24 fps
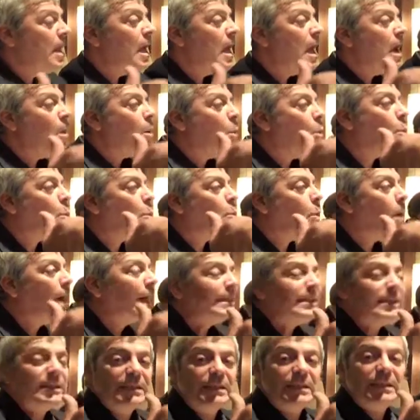how
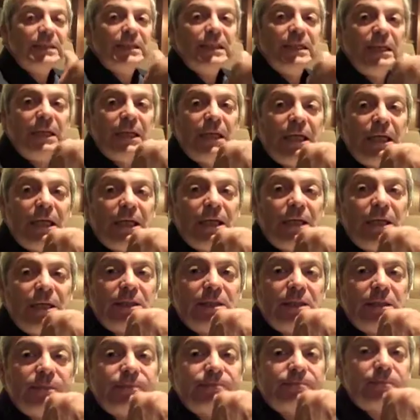many old
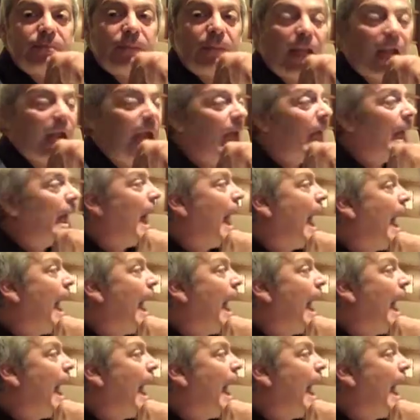you said?